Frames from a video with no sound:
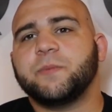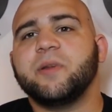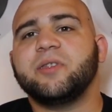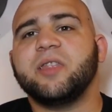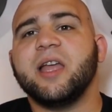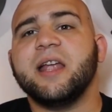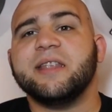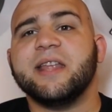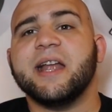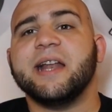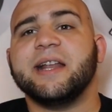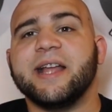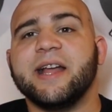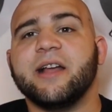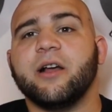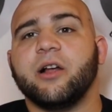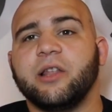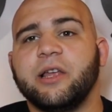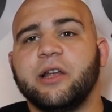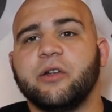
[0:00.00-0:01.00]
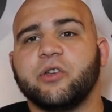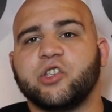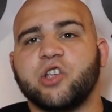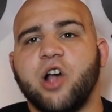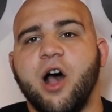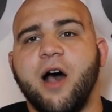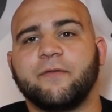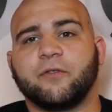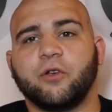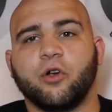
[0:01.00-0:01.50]
but they did get a little
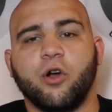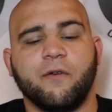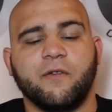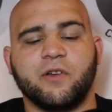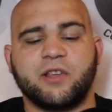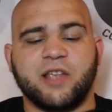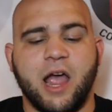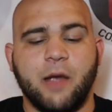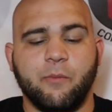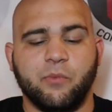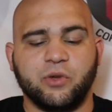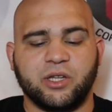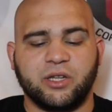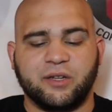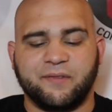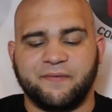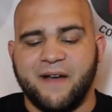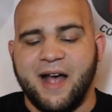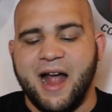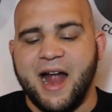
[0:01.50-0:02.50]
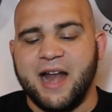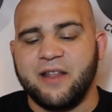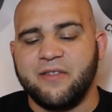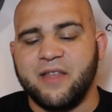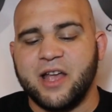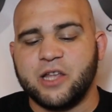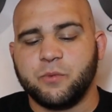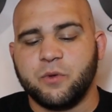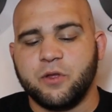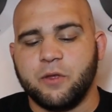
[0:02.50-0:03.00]
softer over time, which is fine.
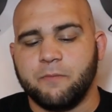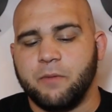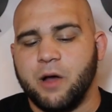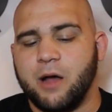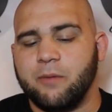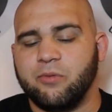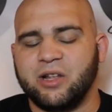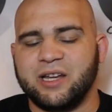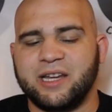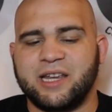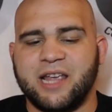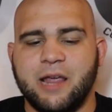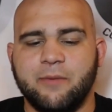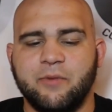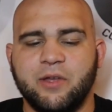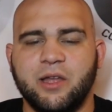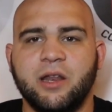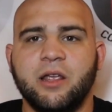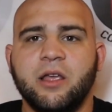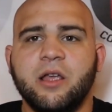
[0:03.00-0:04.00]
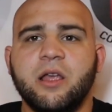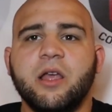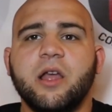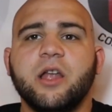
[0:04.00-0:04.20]
And that's where the bubbling came in.